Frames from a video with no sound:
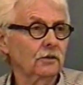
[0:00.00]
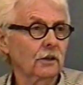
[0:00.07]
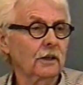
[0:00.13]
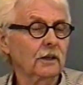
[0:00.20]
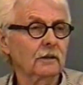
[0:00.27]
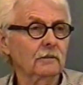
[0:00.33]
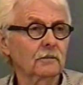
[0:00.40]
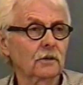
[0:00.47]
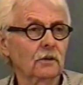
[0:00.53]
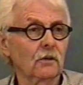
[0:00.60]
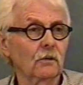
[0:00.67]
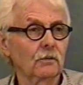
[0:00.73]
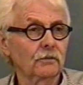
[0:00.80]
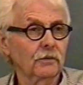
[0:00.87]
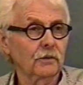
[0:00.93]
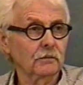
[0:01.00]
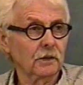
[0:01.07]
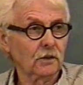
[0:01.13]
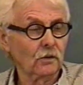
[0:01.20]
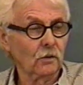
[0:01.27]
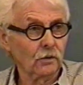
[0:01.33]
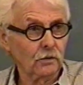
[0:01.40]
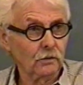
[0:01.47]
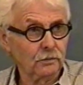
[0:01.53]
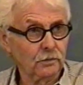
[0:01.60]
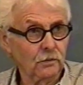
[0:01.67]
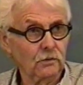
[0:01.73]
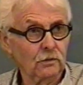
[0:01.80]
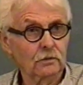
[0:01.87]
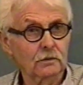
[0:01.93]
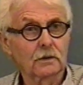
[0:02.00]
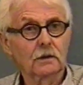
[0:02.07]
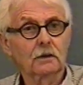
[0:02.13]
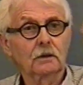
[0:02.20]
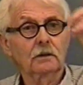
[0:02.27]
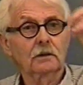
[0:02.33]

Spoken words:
took him to go from a quarter pole,